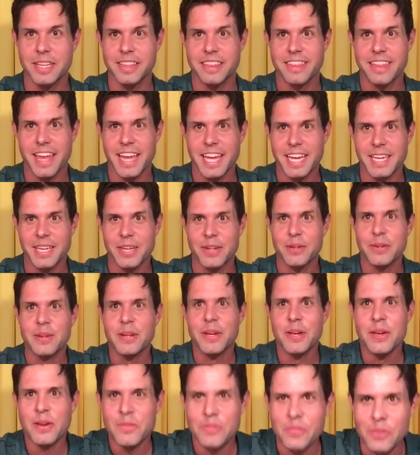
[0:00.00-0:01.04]
and thank you
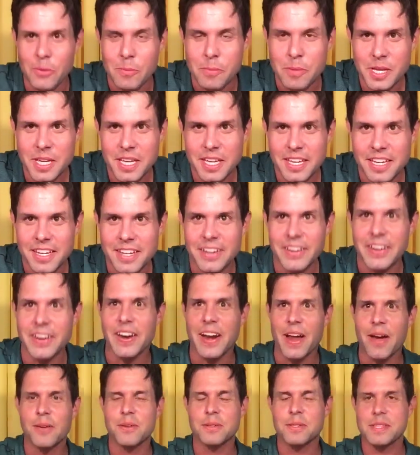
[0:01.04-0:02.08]
for being here, and
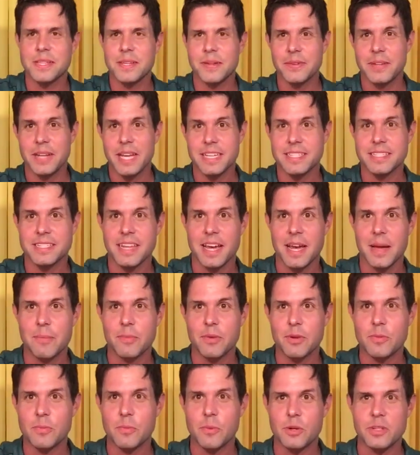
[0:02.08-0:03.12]
I will see you next time
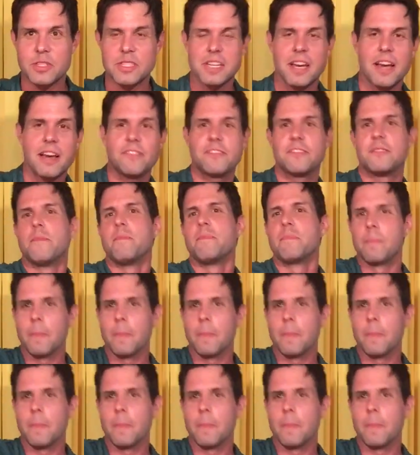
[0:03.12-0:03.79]
with more stuff.